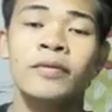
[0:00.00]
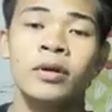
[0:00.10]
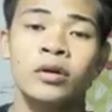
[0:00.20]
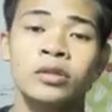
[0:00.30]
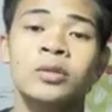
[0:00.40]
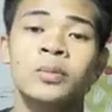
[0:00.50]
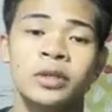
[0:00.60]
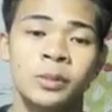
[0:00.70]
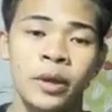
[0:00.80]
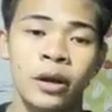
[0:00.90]
will be also
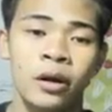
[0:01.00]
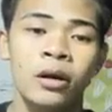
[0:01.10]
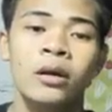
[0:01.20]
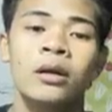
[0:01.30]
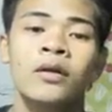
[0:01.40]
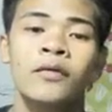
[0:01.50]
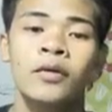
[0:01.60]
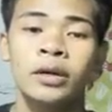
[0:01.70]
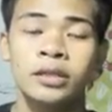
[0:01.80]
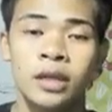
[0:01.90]
prosper.
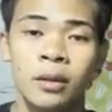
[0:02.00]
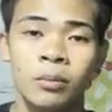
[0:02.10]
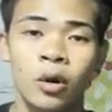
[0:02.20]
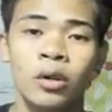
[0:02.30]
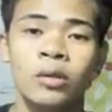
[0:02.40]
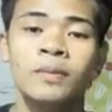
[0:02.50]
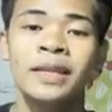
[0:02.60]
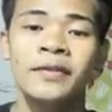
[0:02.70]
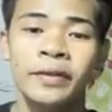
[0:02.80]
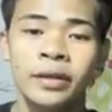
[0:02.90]
For example,
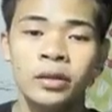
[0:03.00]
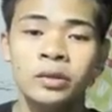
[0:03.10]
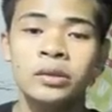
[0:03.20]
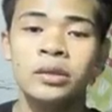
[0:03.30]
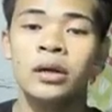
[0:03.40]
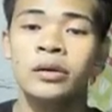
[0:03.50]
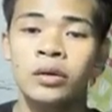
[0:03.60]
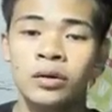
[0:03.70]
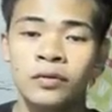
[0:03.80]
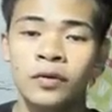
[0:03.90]
Filipinos are
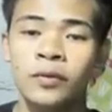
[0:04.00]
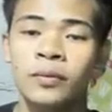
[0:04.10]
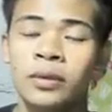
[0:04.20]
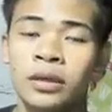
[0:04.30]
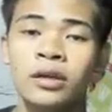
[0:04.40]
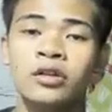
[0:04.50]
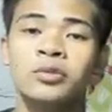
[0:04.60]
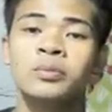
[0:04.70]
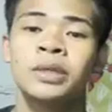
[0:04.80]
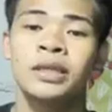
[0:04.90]
known for being
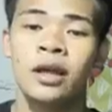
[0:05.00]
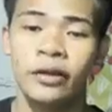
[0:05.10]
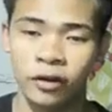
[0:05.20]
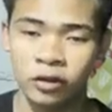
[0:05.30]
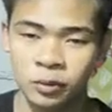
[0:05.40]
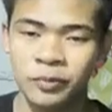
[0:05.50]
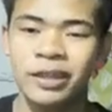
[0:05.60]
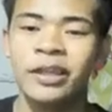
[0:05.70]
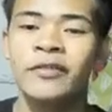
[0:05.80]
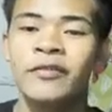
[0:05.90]

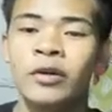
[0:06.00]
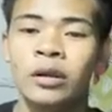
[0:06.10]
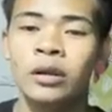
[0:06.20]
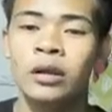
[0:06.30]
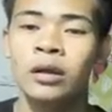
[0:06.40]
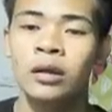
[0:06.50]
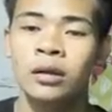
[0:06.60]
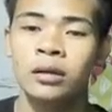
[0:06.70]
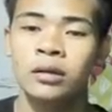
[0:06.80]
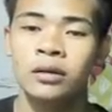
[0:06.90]
hospitable.
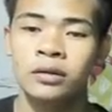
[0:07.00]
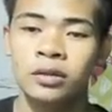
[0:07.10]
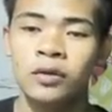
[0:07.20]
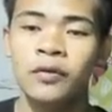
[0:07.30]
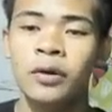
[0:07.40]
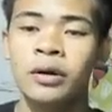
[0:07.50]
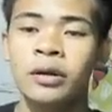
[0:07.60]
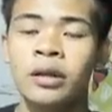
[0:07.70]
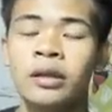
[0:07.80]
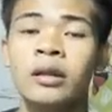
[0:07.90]
So
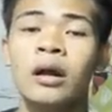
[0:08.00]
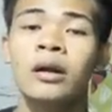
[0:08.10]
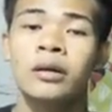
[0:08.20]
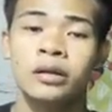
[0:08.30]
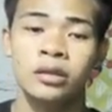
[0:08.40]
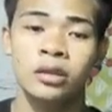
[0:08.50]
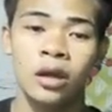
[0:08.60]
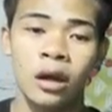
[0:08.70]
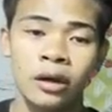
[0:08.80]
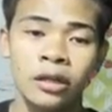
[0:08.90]
foreigners are
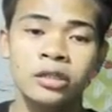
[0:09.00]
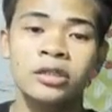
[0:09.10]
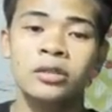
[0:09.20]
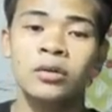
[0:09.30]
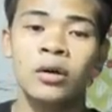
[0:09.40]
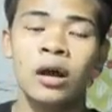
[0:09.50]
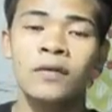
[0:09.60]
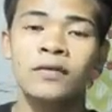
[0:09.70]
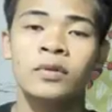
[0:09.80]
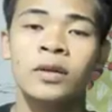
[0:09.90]
encouraged to
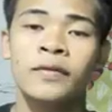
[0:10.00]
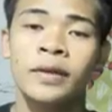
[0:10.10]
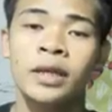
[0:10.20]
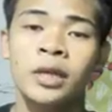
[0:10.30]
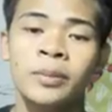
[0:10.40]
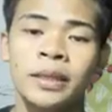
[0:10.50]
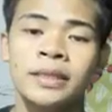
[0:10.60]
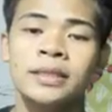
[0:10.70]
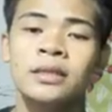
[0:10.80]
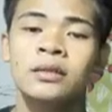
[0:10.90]
come to the
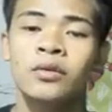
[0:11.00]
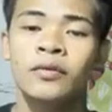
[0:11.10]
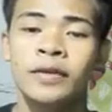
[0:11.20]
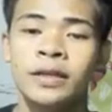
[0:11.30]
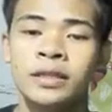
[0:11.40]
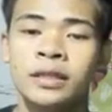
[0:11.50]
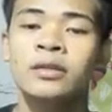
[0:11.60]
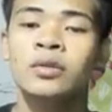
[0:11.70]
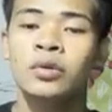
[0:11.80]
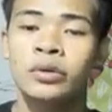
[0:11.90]
Philippines,
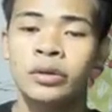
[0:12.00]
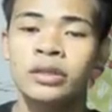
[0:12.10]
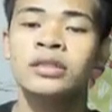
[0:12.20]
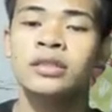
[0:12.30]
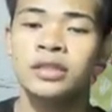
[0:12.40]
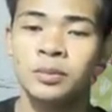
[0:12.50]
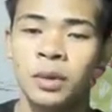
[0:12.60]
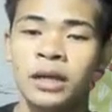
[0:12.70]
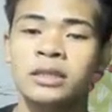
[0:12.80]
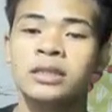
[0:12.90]
visit tourist
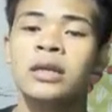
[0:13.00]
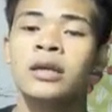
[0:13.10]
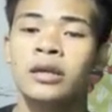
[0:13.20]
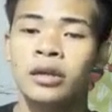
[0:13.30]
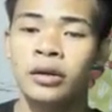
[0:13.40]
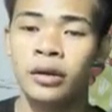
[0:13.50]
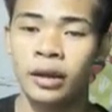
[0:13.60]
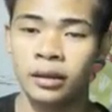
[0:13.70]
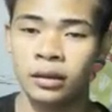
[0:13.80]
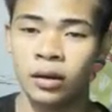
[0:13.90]
spots here
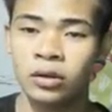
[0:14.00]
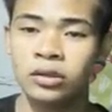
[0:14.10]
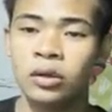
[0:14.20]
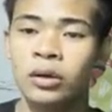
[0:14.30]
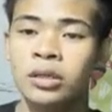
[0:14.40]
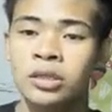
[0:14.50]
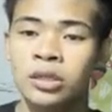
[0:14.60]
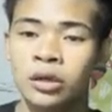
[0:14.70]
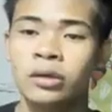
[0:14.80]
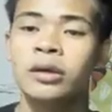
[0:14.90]
and also
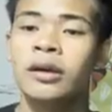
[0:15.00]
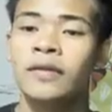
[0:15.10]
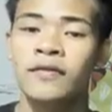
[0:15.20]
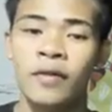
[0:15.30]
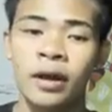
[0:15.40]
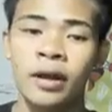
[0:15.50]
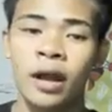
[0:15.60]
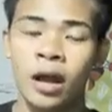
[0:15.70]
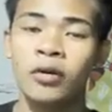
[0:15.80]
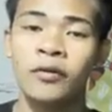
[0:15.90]
enjoy and buy
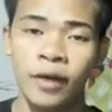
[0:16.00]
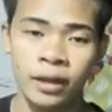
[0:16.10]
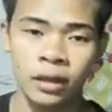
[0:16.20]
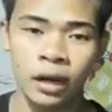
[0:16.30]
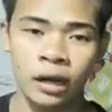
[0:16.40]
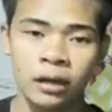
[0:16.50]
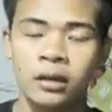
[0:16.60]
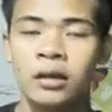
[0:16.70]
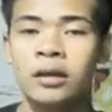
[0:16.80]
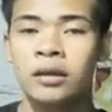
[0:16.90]
our product.
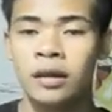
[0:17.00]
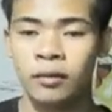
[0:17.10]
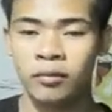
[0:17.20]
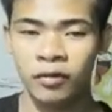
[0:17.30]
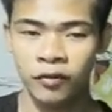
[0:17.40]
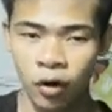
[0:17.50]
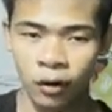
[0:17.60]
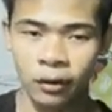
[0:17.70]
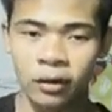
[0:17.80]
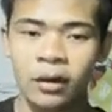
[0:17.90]
Number
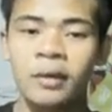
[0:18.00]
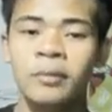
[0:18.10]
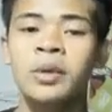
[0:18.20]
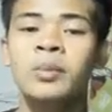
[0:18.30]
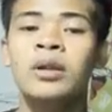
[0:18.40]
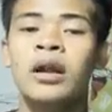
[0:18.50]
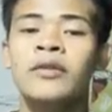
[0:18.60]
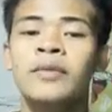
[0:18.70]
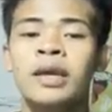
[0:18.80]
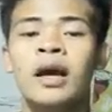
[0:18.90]
four, people
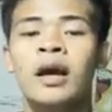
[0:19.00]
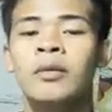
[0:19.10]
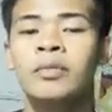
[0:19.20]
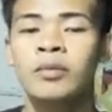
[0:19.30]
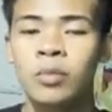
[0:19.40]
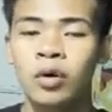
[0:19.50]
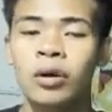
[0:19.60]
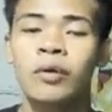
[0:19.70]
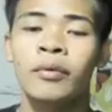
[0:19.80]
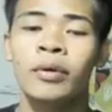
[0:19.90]
are becoming
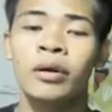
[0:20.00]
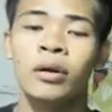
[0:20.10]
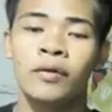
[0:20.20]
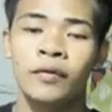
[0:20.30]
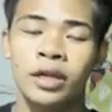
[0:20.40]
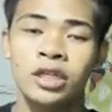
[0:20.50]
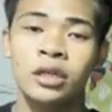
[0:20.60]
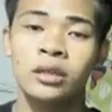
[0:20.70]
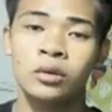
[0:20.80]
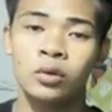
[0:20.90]
more aware of
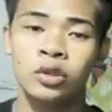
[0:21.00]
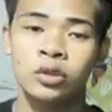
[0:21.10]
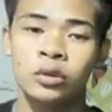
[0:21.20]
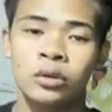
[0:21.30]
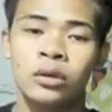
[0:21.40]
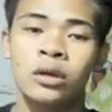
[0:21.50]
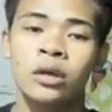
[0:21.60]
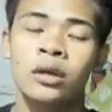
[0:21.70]
Asian culture.